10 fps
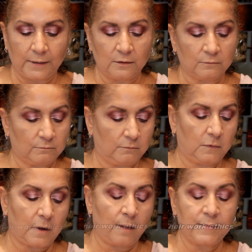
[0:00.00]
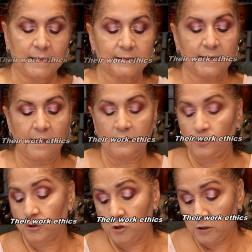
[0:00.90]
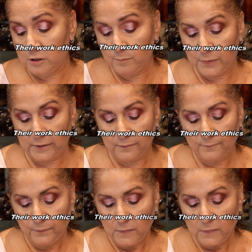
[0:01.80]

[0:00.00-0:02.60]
and I'm not saying you shouldn't, but